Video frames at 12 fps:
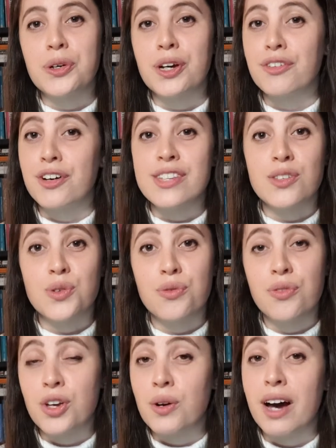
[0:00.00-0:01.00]
who've got dental,
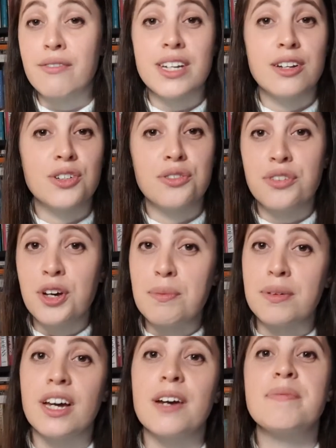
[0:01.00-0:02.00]
who have dental
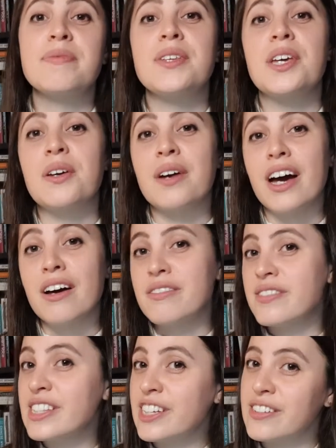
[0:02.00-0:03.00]
phobia, who have
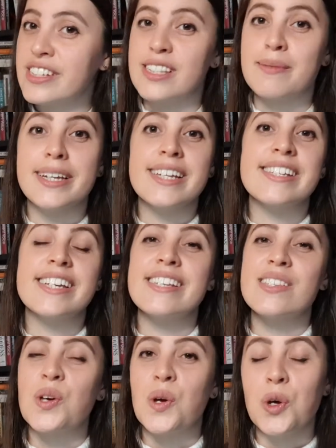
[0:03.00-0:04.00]
physical
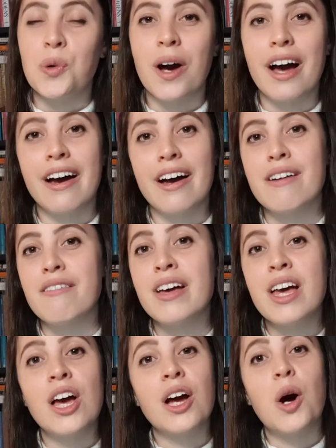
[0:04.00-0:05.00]
disabilities, who have
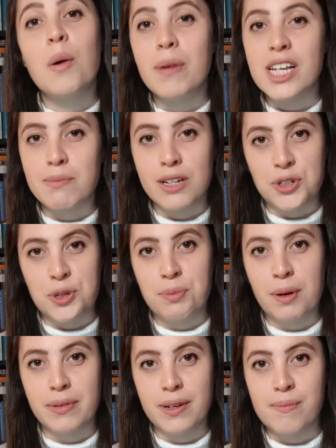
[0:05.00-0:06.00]
complex medical
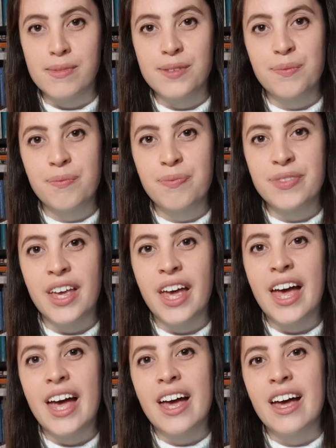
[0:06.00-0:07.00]
problems.
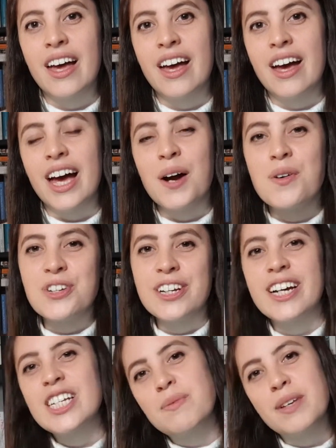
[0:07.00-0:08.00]
How would you
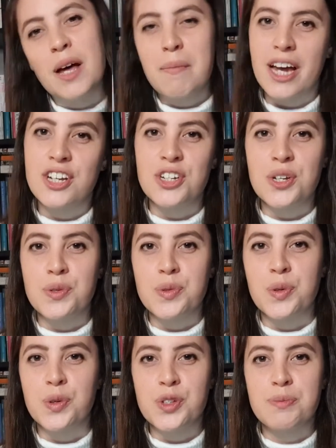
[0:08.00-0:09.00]
like to be that patient who is
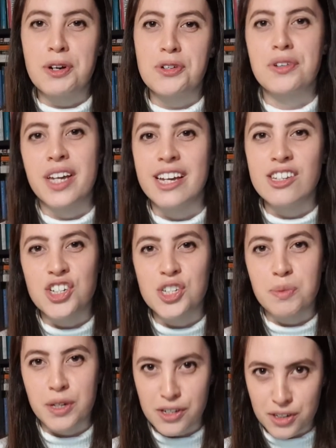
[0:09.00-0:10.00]
called special needs
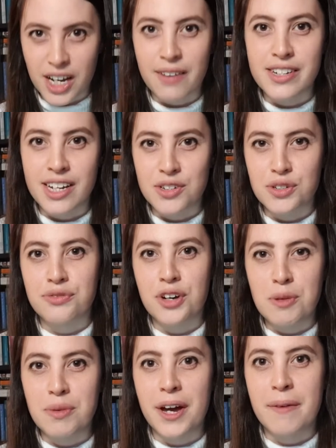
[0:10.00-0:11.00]
just because you have a dental
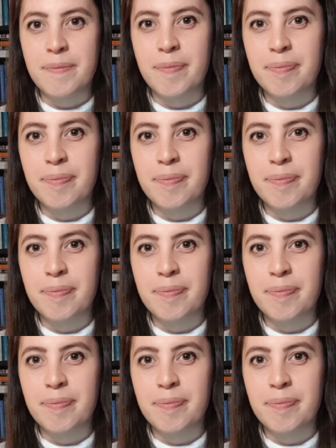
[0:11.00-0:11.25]
phobia?